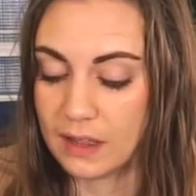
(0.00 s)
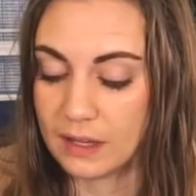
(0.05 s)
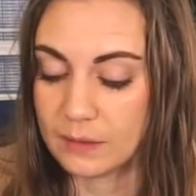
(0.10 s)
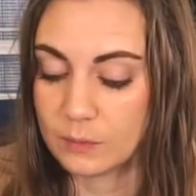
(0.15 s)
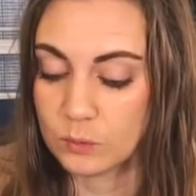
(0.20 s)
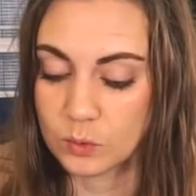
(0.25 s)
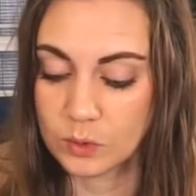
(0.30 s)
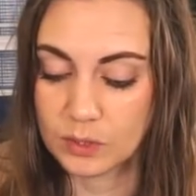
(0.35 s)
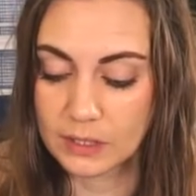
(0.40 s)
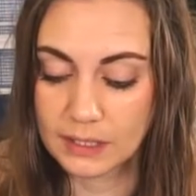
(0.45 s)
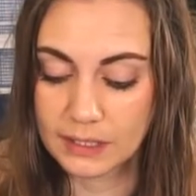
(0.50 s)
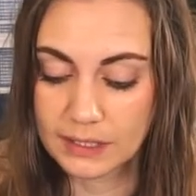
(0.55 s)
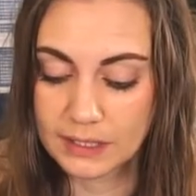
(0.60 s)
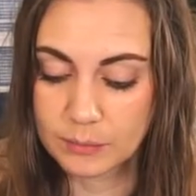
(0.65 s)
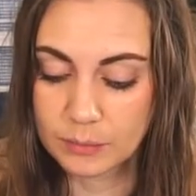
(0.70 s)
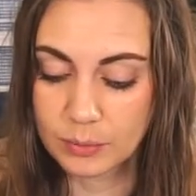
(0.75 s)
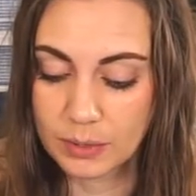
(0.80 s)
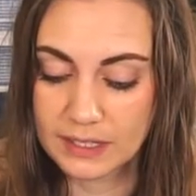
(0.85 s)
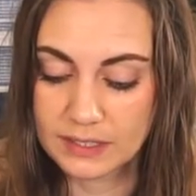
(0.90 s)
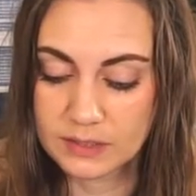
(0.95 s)
I'm really
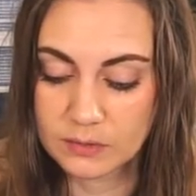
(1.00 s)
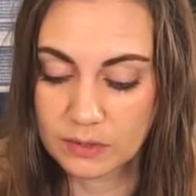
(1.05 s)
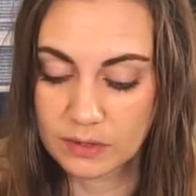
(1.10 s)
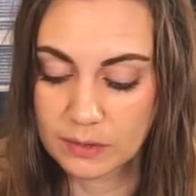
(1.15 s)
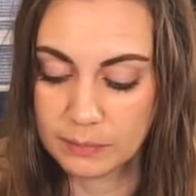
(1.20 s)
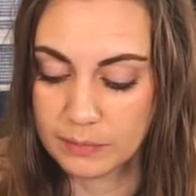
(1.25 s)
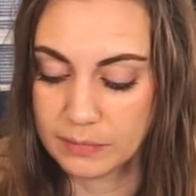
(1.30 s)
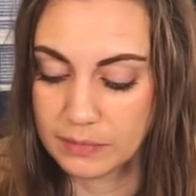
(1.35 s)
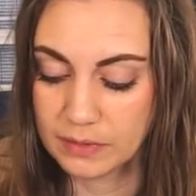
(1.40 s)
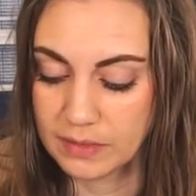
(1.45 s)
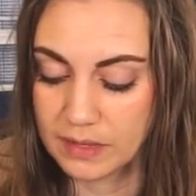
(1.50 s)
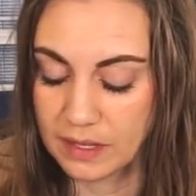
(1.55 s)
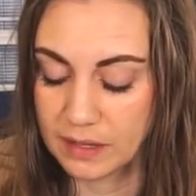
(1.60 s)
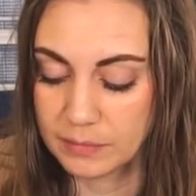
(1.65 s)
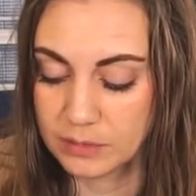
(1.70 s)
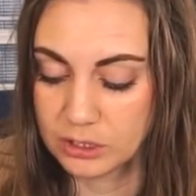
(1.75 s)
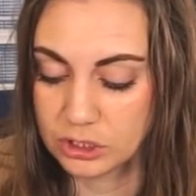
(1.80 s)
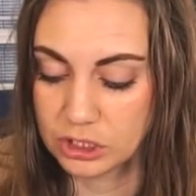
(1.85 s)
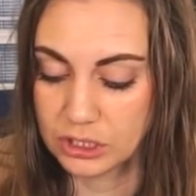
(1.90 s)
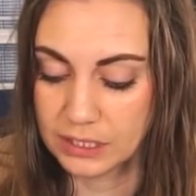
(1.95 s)
impressed with m the
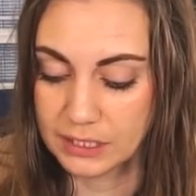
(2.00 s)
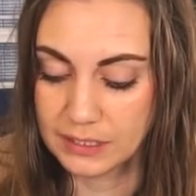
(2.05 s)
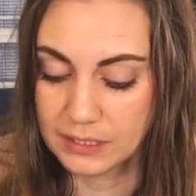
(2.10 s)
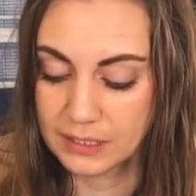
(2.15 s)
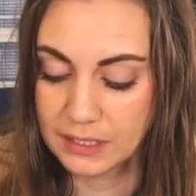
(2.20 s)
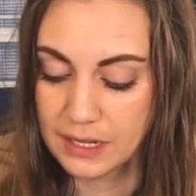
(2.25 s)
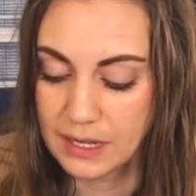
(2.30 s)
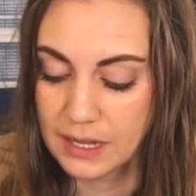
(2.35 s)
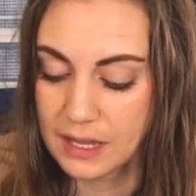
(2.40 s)
machine.